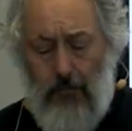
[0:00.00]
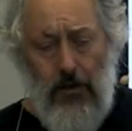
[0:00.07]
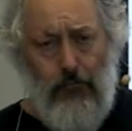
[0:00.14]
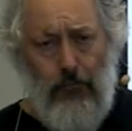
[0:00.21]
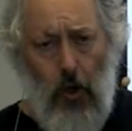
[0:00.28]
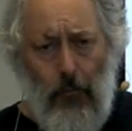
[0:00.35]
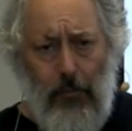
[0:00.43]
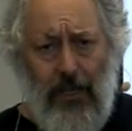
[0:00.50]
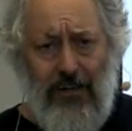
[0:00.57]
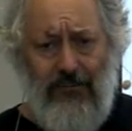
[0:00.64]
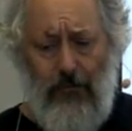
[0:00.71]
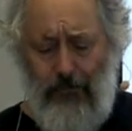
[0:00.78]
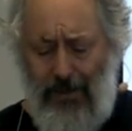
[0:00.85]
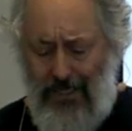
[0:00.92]
But
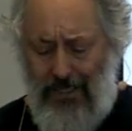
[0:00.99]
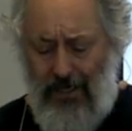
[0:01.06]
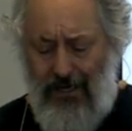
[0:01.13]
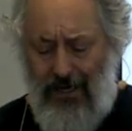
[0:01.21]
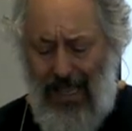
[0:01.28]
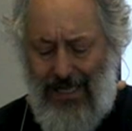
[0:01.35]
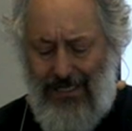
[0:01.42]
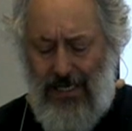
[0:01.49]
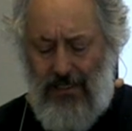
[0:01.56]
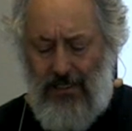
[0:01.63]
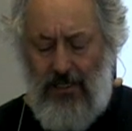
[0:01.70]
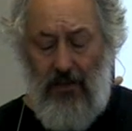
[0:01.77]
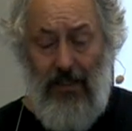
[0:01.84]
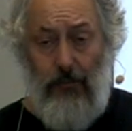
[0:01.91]
popular opinion had
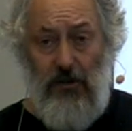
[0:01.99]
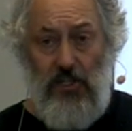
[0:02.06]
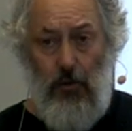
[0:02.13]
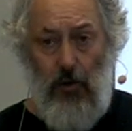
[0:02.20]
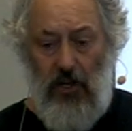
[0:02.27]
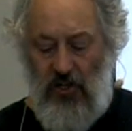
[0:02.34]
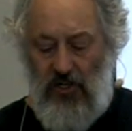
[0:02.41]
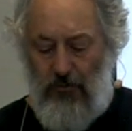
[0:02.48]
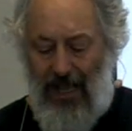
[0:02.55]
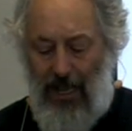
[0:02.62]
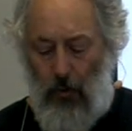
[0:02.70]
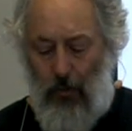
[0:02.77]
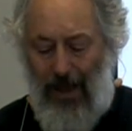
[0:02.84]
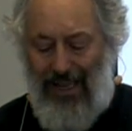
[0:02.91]
it that they were swallowed
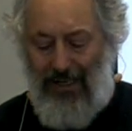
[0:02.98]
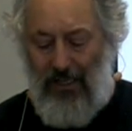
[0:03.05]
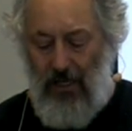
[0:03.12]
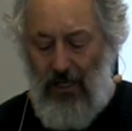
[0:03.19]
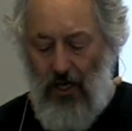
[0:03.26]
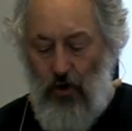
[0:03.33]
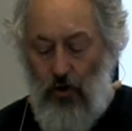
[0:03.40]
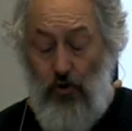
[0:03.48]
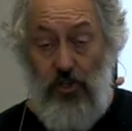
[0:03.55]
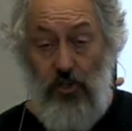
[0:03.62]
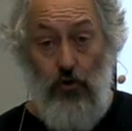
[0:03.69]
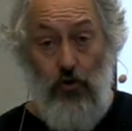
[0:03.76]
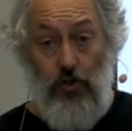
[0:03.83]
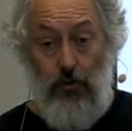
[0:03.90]
by a whale
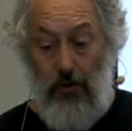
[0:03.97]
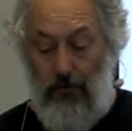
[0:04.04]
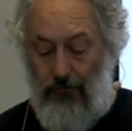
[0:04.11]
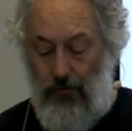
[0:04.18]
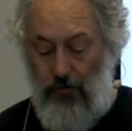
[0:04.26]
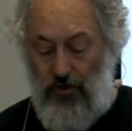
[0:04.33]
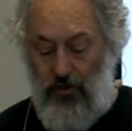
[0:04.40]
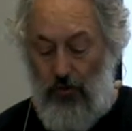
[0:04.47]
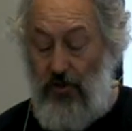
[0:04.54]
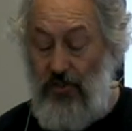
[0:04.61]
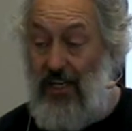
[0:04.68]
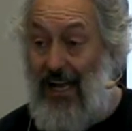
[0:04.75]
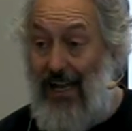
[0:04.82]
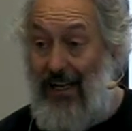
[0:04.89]
whose usual food
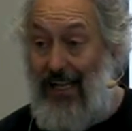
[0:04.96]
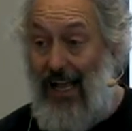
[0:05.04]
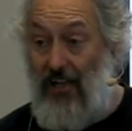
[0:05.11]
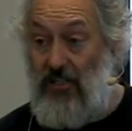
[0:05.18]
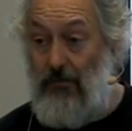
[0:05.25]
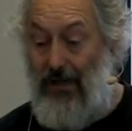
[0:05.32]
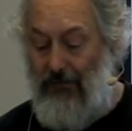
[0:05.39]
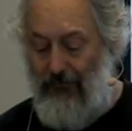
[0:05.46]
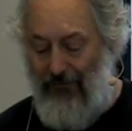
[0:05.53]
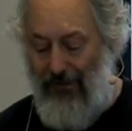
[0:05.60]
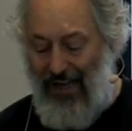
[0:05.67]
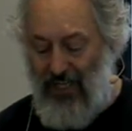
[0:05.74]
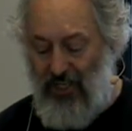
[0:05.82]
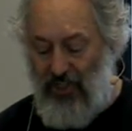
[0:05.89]
source had unaccountably
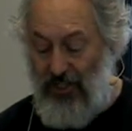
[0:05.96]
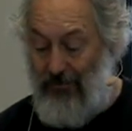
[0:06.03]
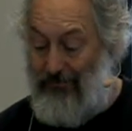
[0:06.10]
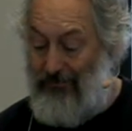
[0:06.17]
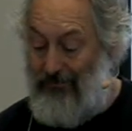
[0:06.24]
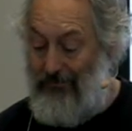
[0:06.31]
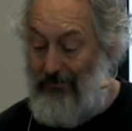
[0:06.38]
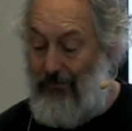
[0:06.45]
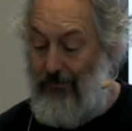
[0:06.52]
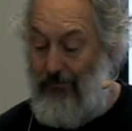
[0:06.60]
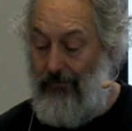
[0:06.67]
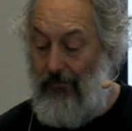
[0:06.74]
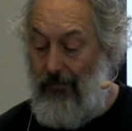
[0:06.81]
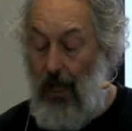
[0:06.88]
vanished.
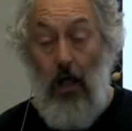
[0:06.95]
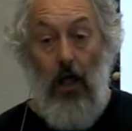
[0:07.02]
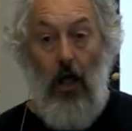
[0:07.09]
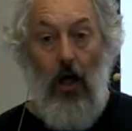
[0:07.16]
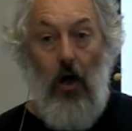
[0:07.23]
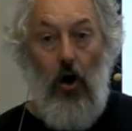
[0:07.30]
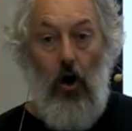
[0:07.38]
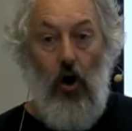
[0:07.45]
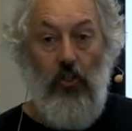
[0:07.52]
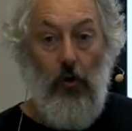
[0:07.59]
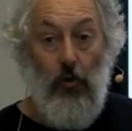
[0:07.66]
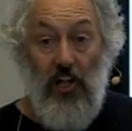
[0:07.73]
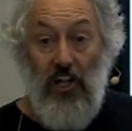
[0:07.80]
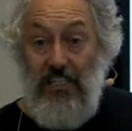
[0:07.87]
On
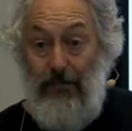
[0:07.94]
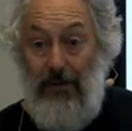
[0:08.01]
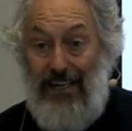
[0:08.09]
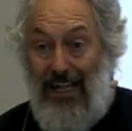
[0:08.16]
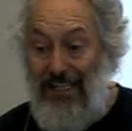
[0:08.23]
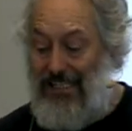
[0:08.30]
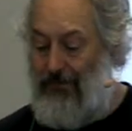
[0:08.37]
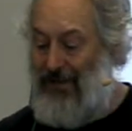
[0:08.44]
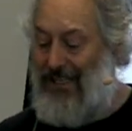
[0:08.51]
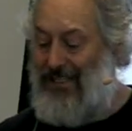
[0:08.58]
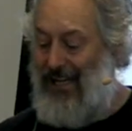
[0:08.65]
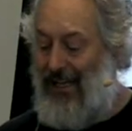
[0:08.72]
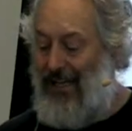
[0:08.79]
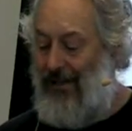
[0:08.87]
the world's
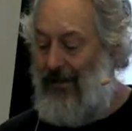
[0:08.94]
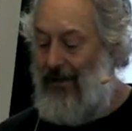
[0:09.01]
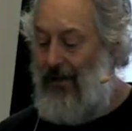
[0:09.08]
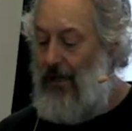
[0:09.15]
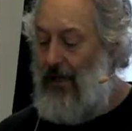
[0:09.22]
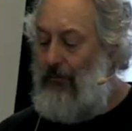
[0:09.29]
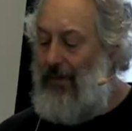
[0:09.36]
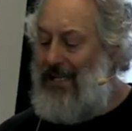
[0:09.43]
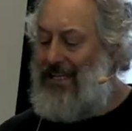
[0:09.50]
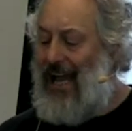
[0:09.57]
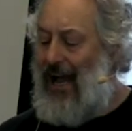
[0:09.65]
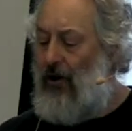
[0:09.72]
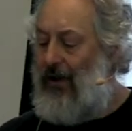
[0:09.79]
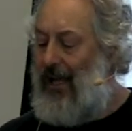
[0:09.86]
penultimate day,
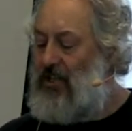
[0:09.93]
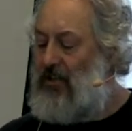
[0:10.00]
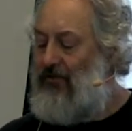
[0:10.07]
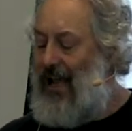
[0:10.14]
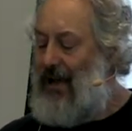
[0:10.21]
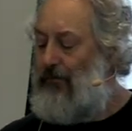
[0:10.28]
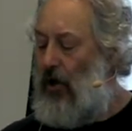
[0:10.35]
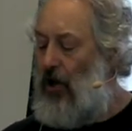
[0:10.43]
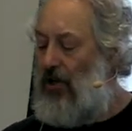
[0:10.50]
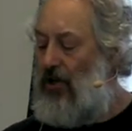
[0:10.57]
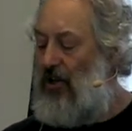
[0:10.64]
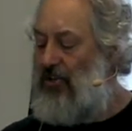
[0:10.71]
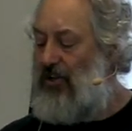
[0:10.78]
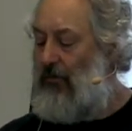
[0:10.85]
media outlets ran
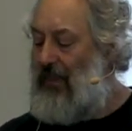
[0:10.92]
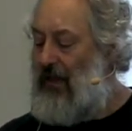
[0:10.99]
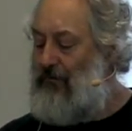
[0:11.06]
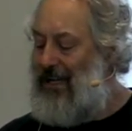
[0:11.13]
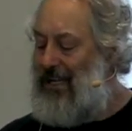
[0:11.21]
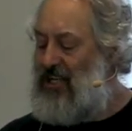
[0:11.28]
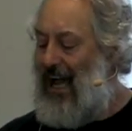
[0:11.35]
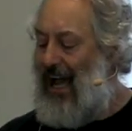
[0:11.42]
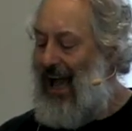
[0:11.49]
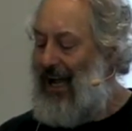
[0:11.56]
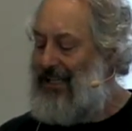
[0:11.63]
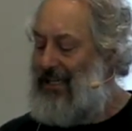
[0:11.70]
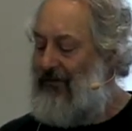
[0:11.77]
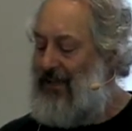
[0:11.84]
polls on whether meteor
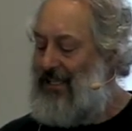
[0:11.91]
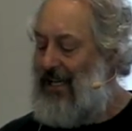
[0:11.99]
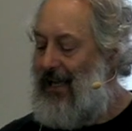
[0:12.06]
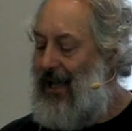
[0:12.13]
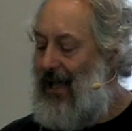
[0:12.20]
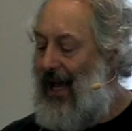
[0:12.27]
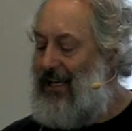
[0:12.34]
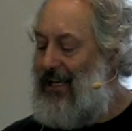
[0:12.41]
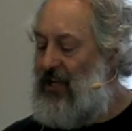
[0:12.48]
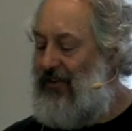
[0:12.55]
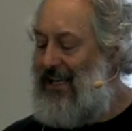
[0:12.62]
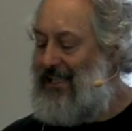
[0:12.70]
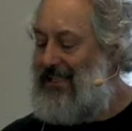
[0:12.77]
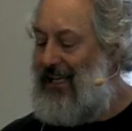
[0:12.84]
activity had
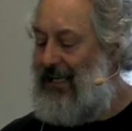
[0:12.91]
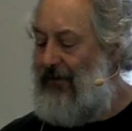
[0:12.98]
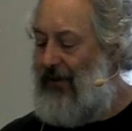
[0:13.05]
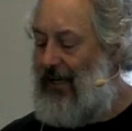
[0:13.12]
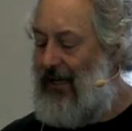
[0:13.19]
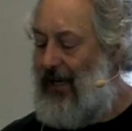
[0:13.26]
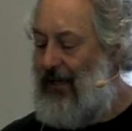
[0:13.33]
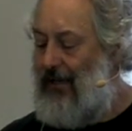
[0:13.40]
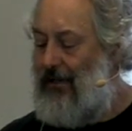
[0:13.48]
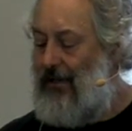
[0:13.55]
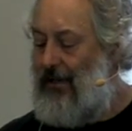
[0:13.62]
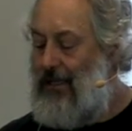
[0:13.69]
increased significantly,